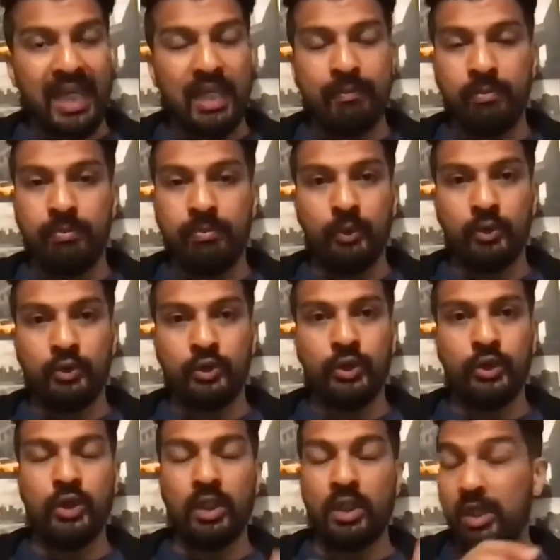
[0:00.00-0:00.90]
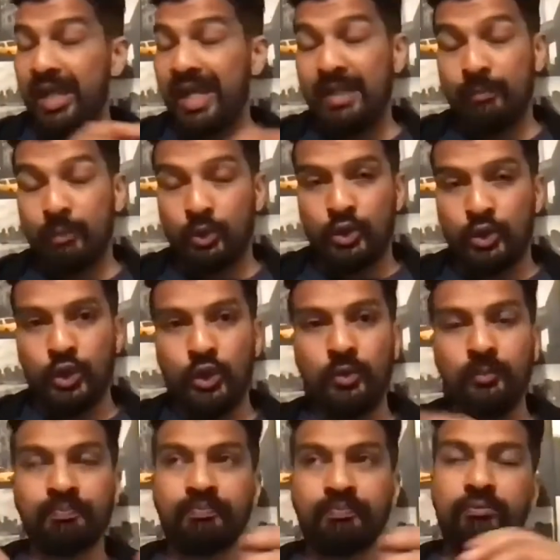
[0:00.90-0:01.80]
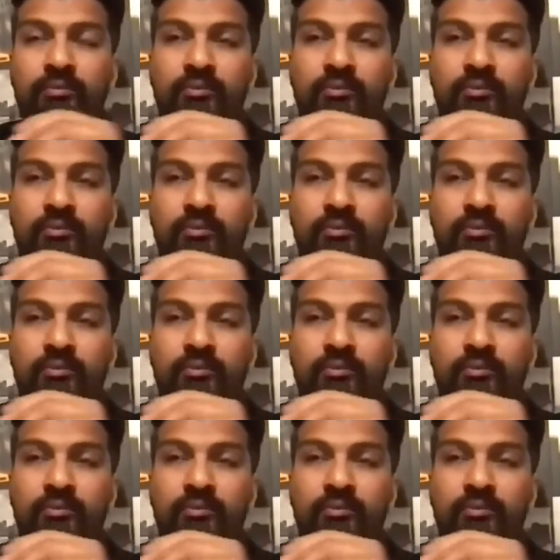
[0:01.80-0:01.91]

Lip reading: able to.